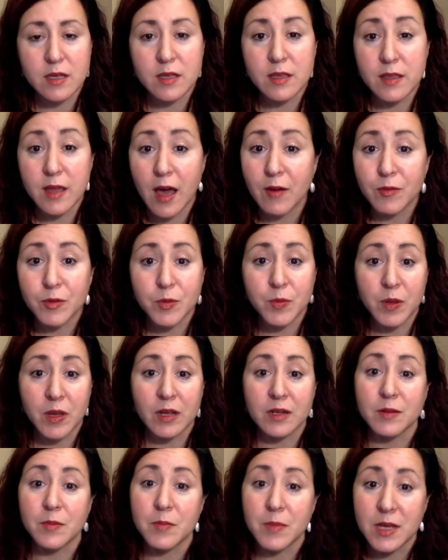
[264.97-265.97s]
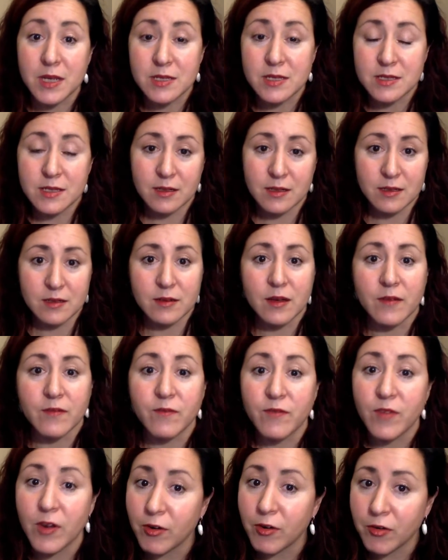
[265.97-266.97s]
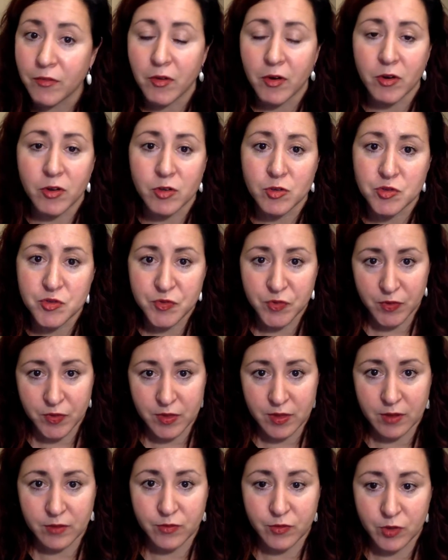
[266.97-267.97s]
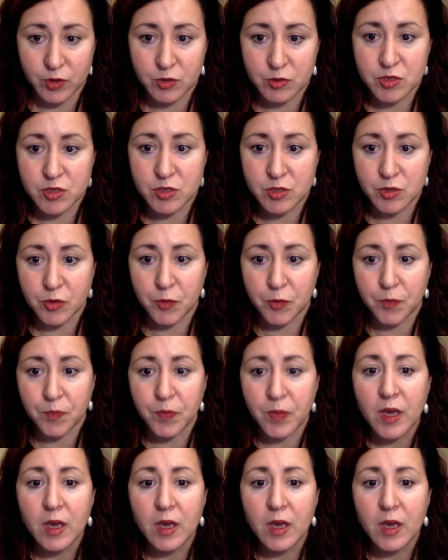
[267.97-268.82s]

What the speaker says: that would be an amazing and very useful thing for you to do.